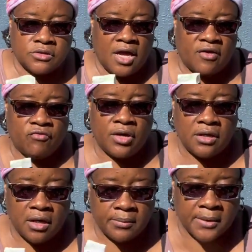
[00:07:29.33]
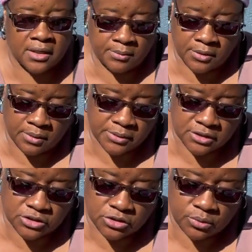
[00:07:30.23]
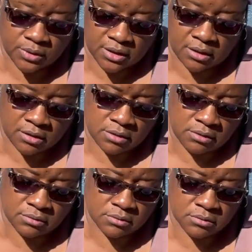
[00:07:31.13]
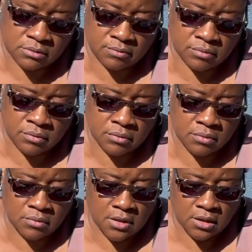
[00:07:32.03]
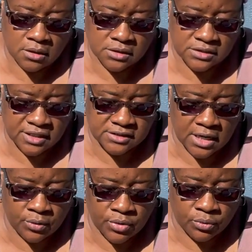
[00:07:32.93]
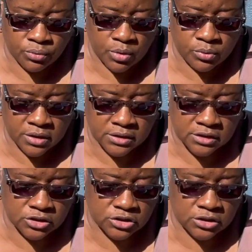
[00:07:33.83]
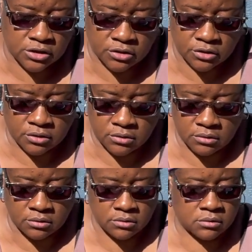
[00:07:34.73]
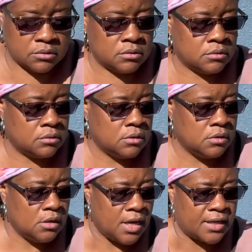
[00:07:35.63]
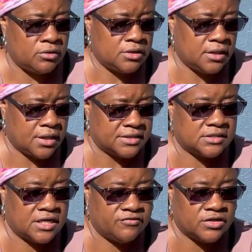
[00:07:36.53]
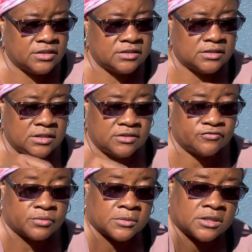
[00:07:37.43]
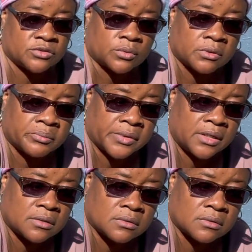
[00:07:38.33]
have 1 cup, and I'm gonna put 2 in there, because that's how we're rolling this year. I don't think I saved any seeds from this one, but